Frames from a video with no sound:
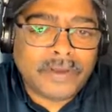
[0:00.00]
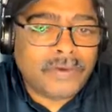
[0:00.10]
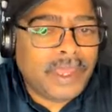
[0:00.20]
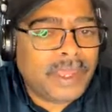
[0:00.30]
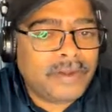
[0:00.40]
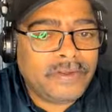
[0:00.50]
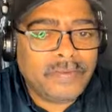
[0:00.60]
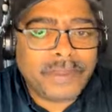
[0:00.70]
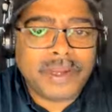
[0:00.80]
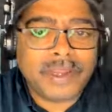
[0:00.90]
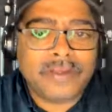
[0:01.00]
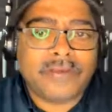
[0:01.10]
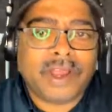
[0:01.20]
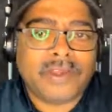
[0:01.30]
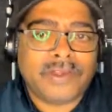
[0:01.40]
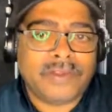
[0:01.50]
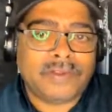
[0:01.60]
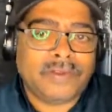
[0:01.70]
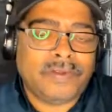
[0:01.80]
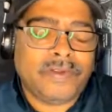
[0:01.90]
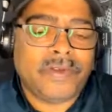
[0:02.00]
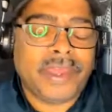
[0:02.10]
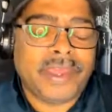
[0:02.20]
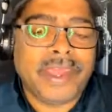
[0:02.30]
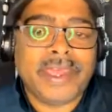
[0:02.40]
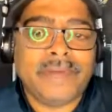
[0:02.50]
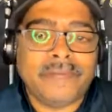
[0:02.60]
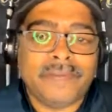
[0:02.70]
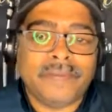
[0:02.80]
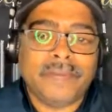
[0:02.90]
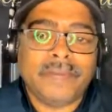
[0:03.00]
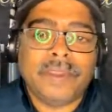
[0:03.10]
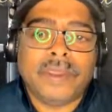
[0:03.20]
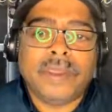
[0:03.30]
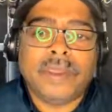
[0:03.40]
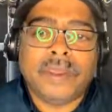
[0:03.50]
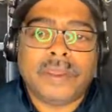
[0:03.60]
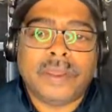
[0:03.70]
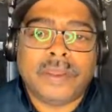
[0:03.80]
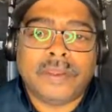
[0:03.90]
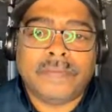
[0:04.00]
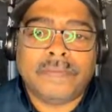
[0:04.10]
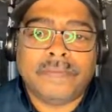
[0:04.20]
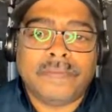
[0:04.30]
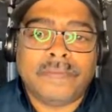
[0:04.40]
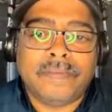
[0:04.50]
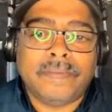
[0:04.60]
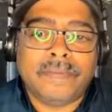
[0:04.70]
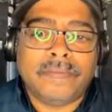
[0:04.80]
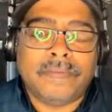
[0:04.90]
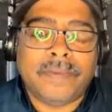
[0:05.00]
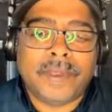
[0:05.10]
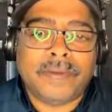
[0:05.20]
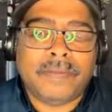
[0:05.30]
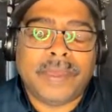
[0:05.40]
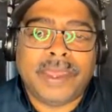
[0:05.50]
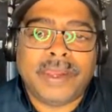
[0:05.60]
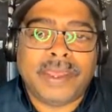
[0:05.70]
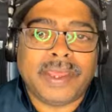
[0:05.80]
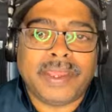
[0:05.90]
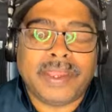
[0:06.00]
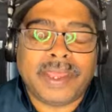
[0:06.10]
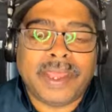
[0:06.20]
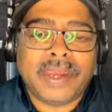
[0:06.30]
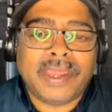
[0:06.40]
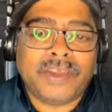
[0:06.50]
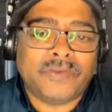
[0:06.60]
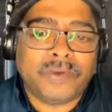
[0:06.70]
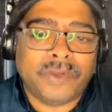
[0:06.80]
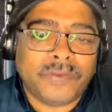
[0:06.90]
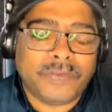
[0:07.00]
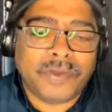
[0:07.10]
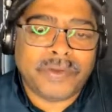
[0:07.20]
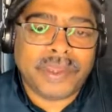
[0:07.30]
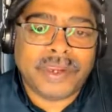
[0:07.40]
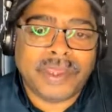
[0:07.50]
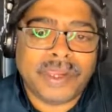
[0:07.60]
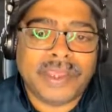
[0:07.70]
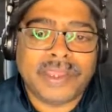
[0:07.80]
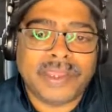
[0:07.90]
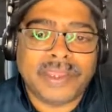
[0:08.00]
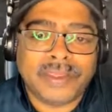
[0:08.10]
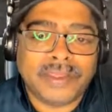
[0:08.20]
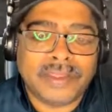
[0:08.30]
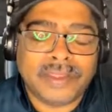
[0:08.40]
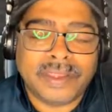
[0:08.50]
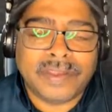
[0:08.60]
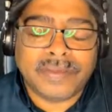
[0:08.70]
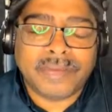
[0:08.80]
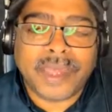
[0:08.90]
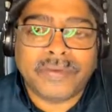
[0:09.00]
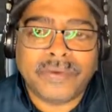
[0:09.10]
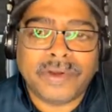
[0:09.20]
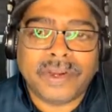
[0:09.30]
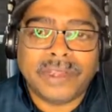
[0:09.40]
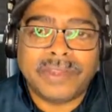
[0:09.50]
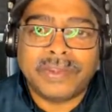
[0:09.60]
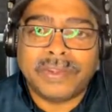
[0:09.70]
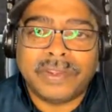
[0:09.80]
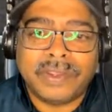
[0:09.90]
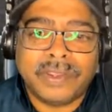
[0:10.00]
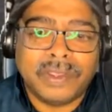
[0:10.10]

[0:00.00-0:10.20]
Tony, I know you play lacrosse. Great game. Um, but man, I like sports, period. Anything. Doesn't matter what it is.